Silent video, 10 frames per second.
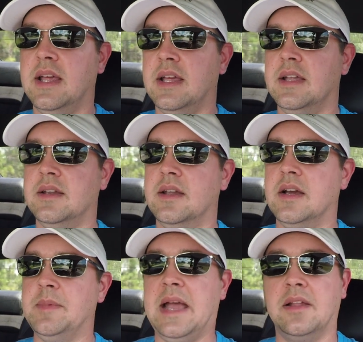and
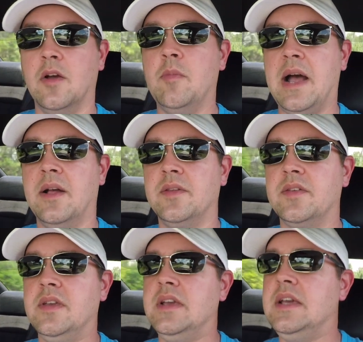it had low
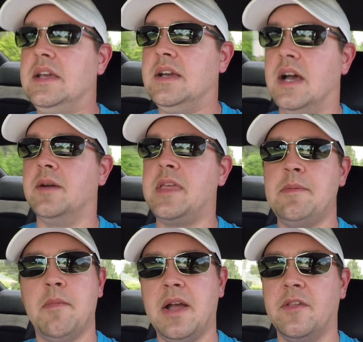miles.
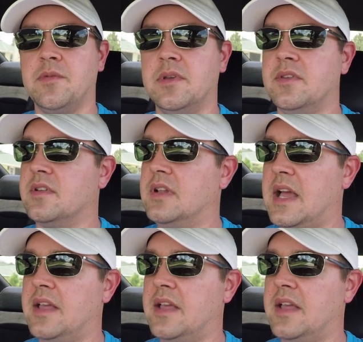Keep in mind, this was